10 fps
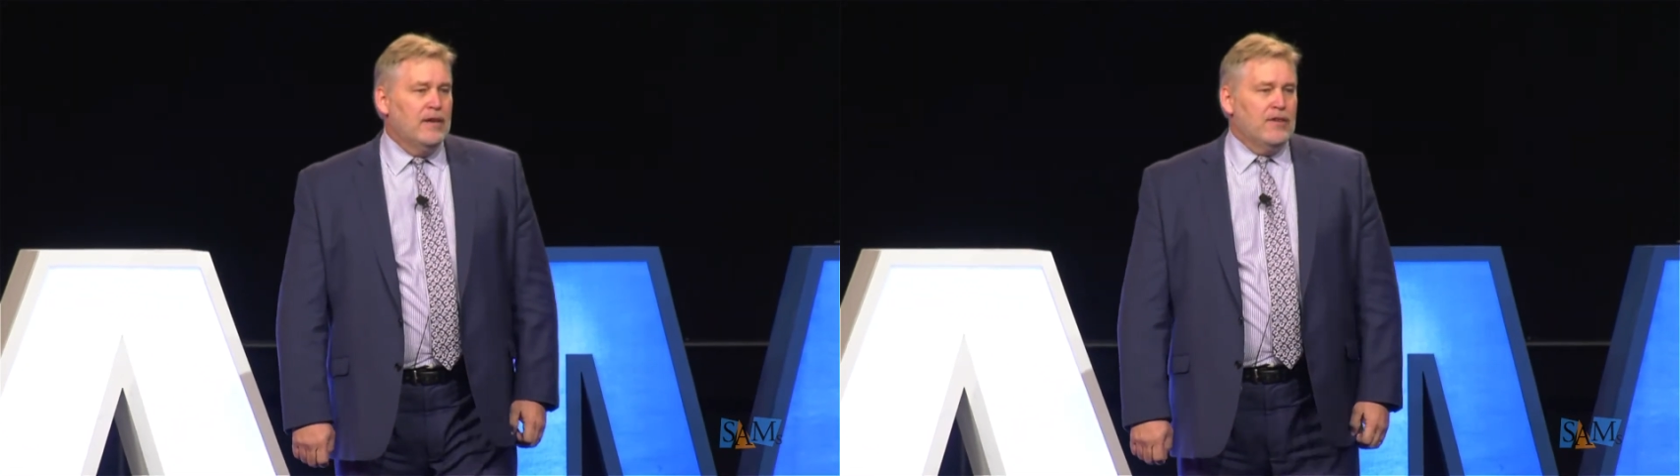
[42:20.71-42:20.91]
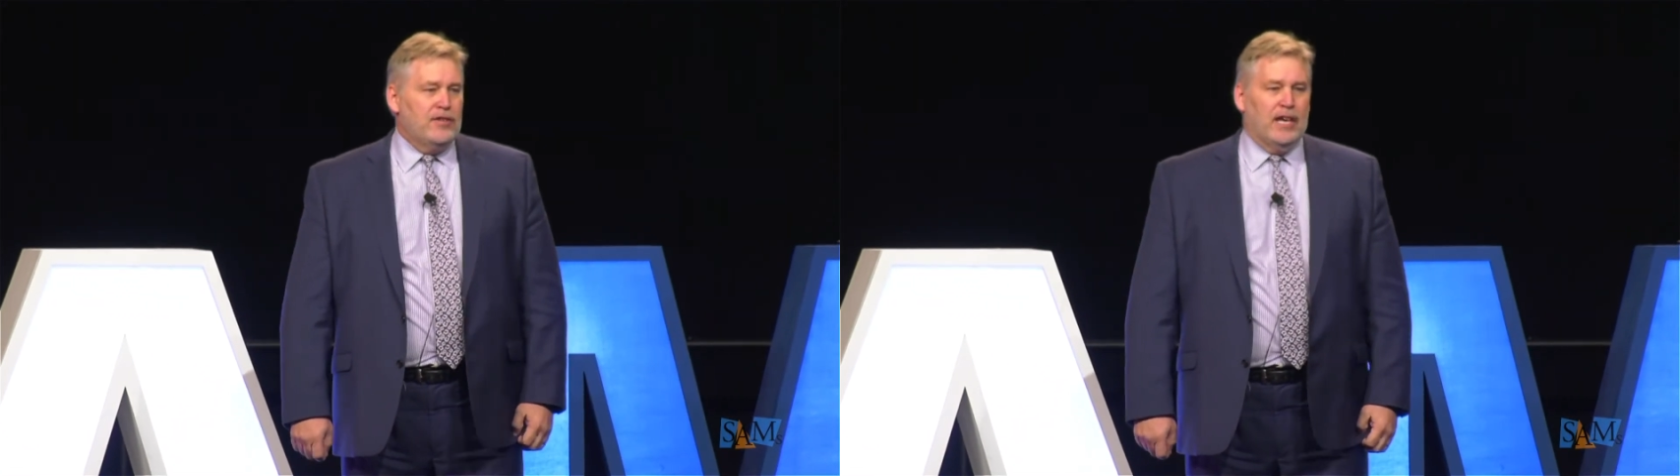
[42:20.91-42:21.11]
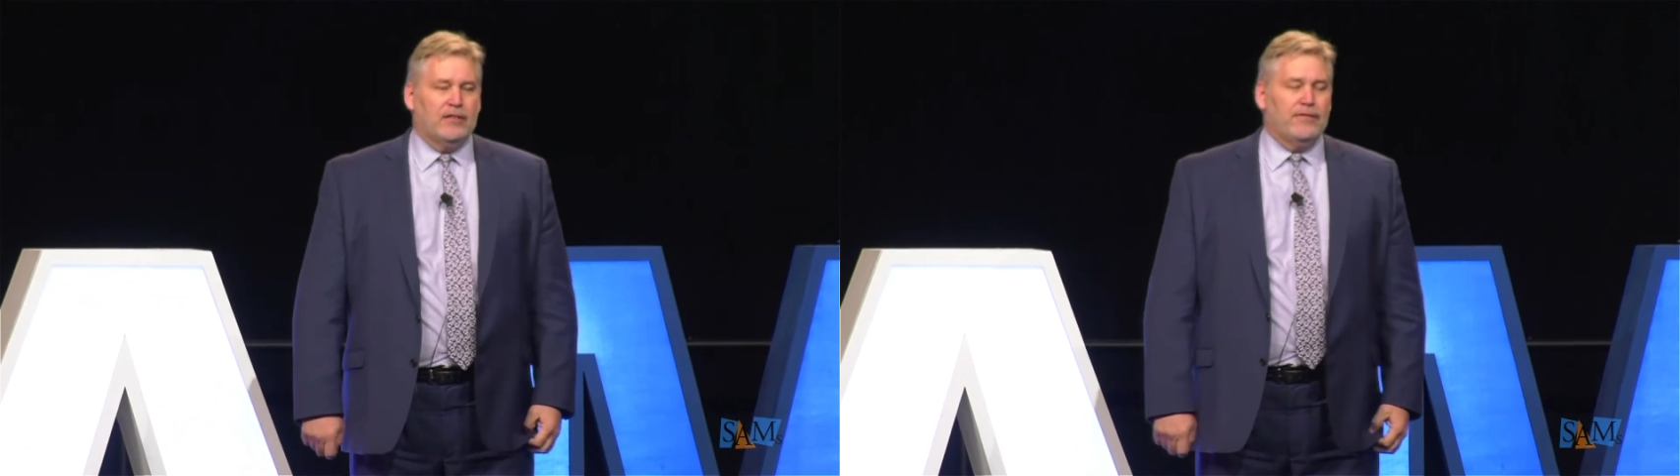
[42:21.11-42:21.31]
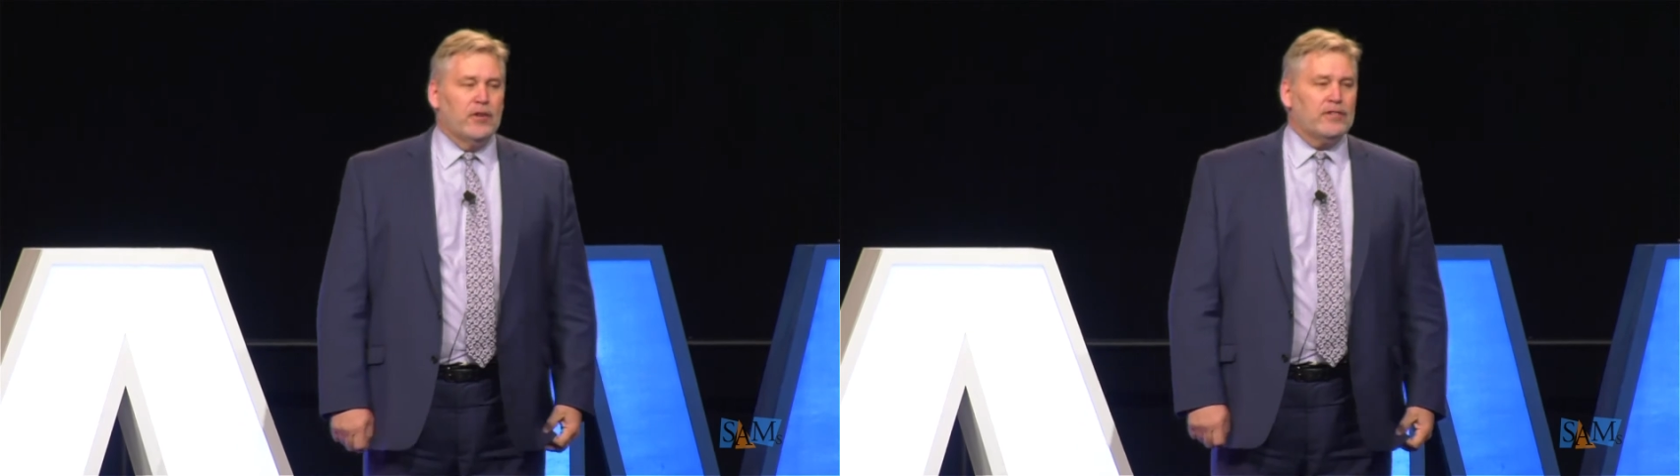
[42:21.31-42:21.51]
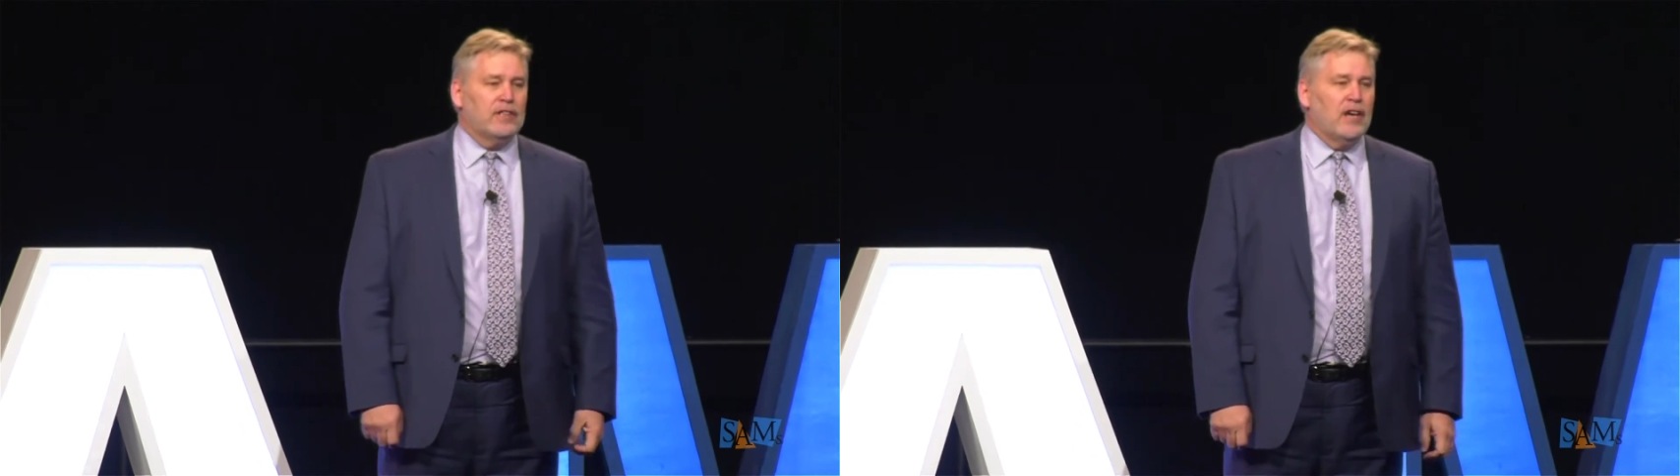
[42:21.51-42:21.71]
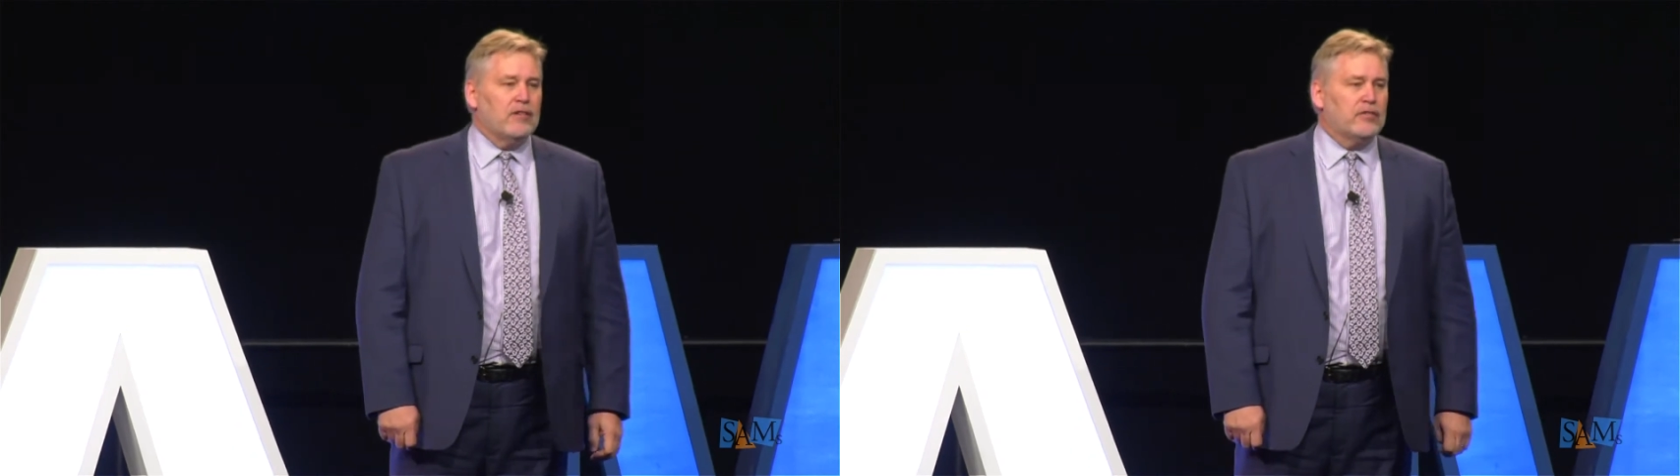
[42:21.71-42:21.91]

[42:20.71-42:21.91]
She has first lunch,